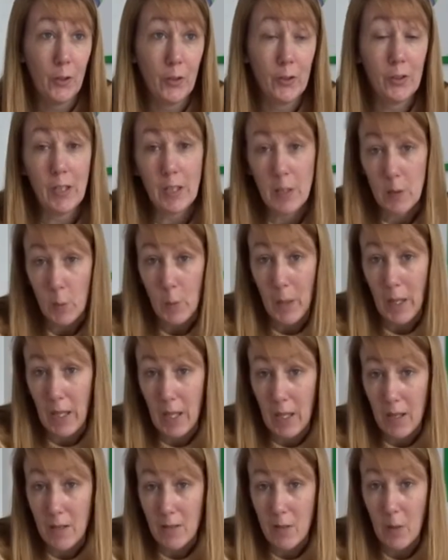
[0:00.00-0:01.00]
this
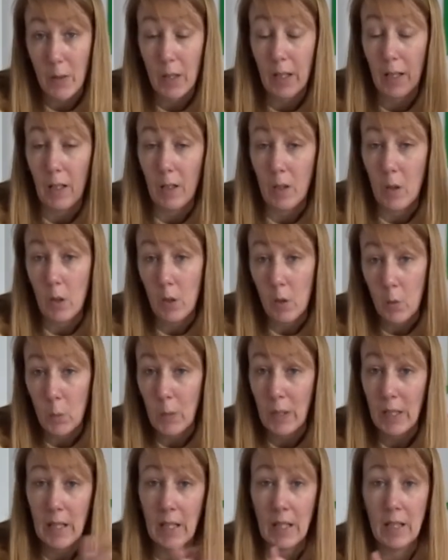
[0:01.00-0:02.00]
week, so I get like a long
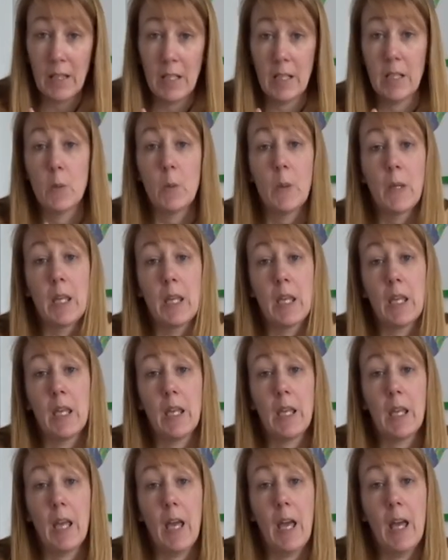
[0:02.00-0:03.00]
weekend this
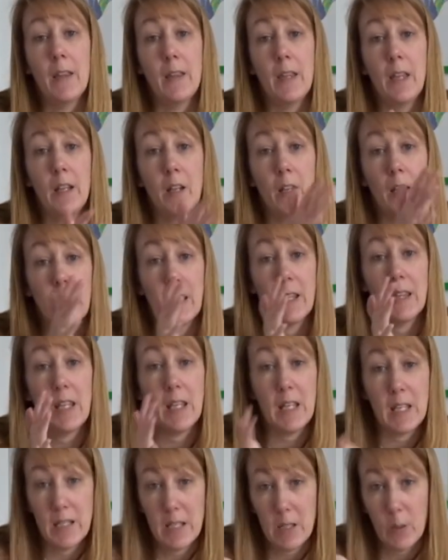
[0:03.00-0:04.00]
week and then I get the
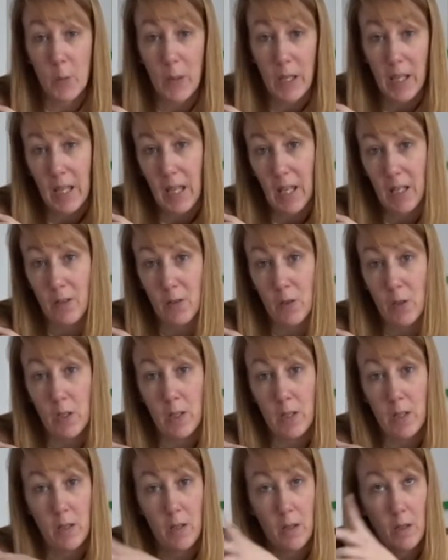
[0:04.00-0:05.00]
Easter
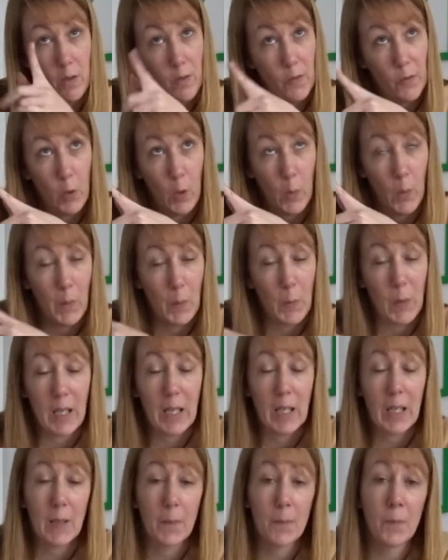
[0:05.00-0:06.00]
weekend the following
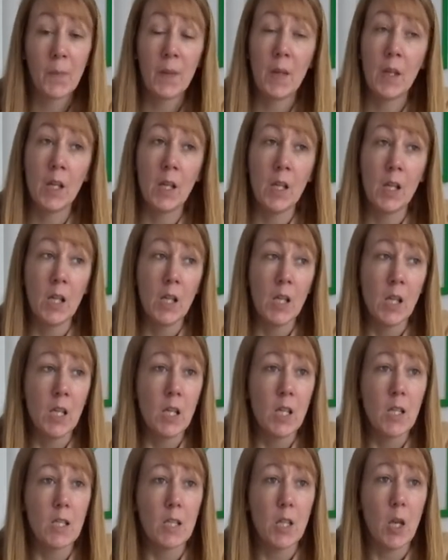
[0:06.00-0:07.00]
week.
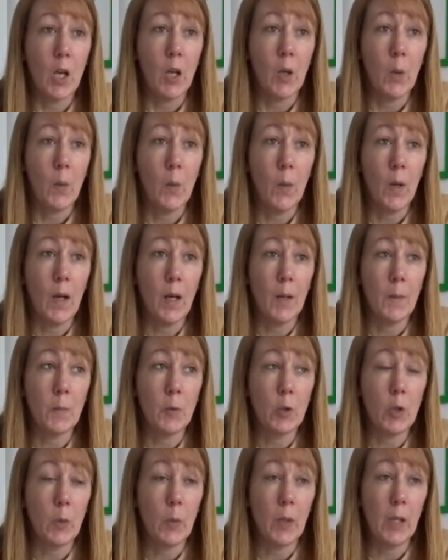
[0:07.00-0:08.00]
So I'm
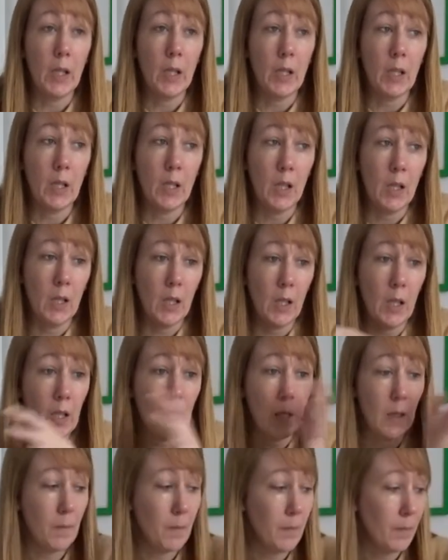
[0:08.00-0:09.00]
doing
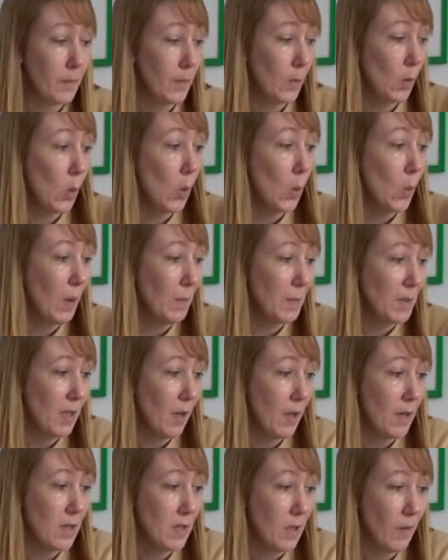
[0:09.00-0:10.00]
all
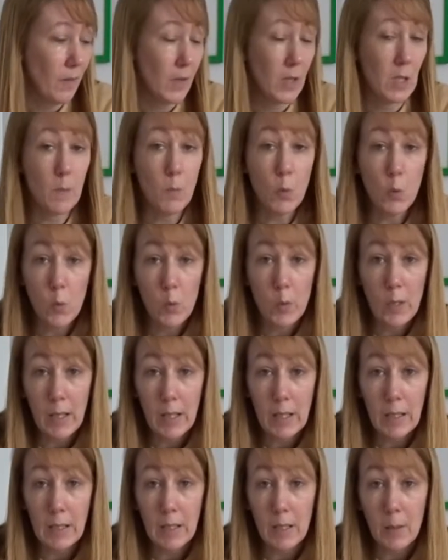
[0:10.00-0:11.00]
website stuff this
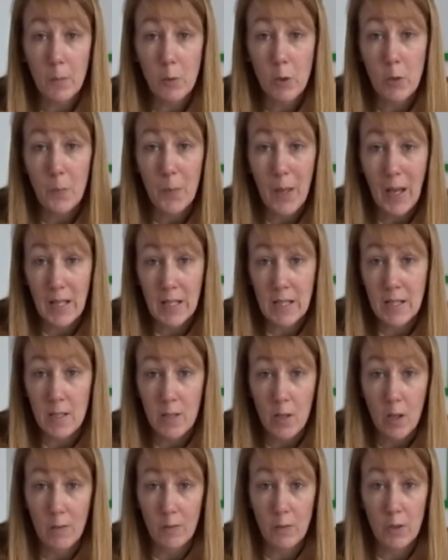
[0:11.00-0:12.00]
morning, and I'm doing patterns this
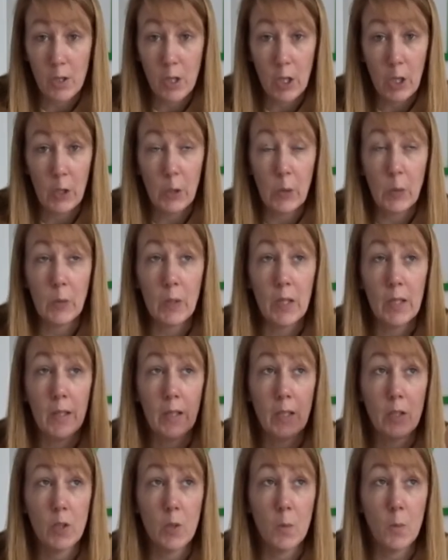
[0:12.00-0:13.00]
afternoon, and
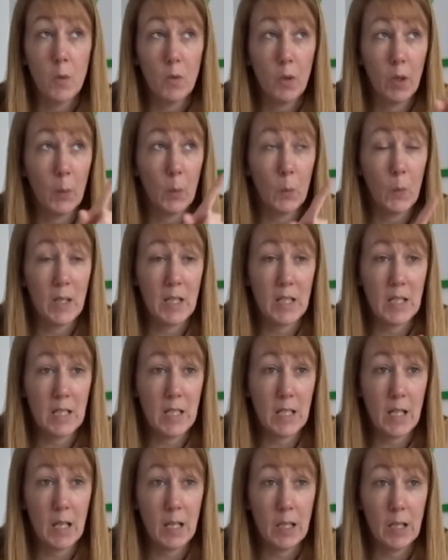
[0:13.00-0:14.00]
then tomorrow and
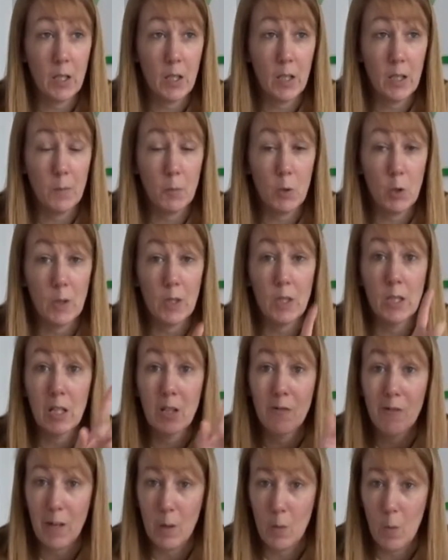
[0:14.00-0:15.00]
Wednesday I'm doing
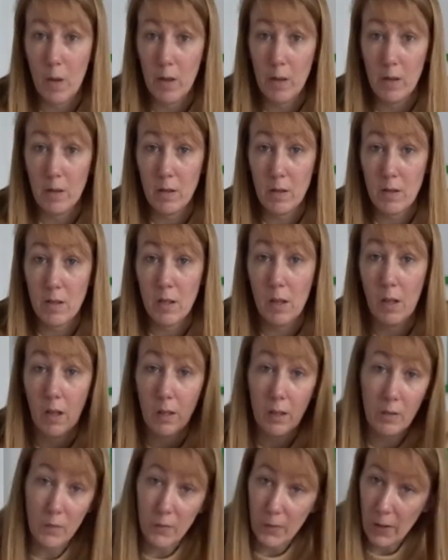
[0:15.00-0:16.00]
degree work so that I
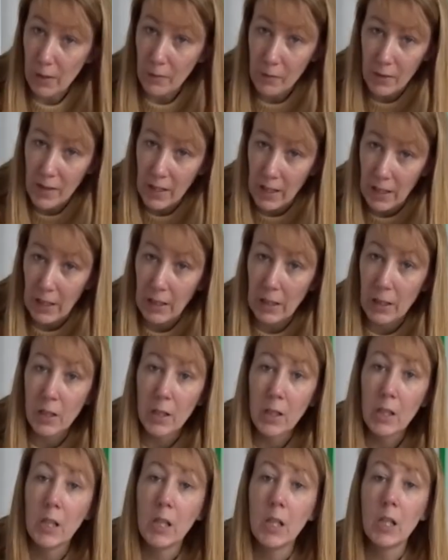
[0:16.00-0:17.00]
can fit everything in
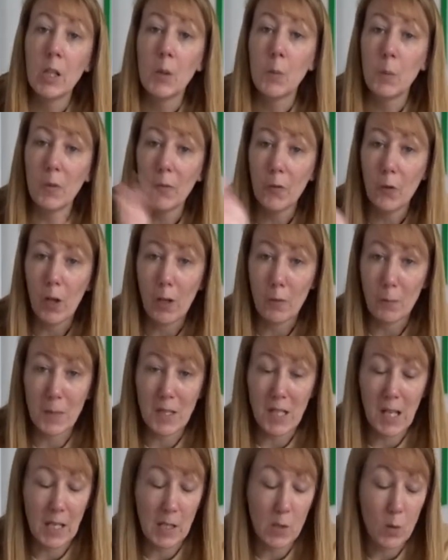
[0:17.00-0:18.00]
before I have my
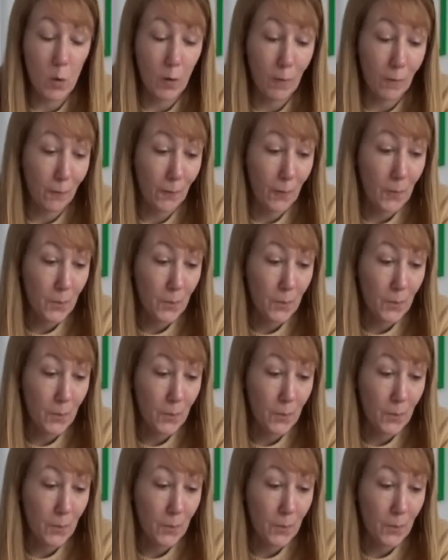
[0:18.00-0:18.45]
days off.